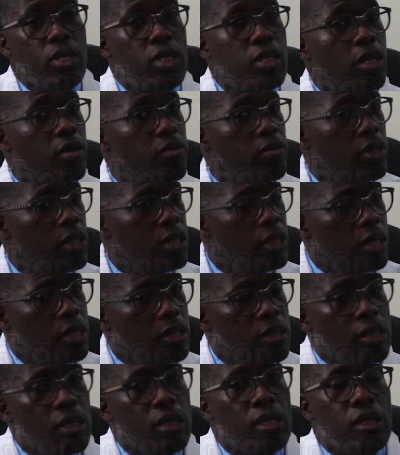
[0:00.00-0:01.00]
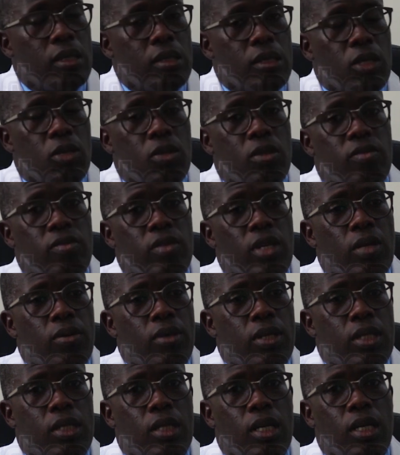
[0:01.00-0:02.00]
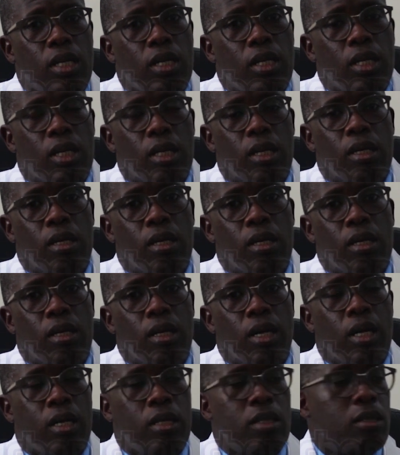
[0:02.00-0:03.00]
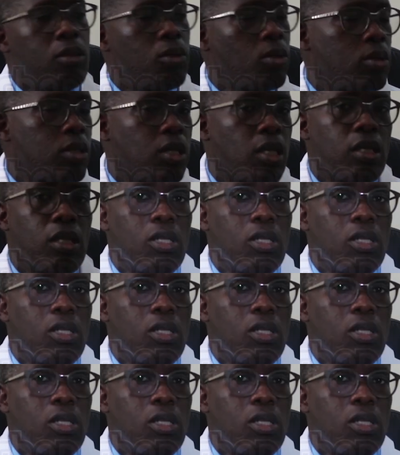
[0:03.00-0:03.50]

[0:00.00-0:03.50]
The cervix, as the executive director uh, and Dr.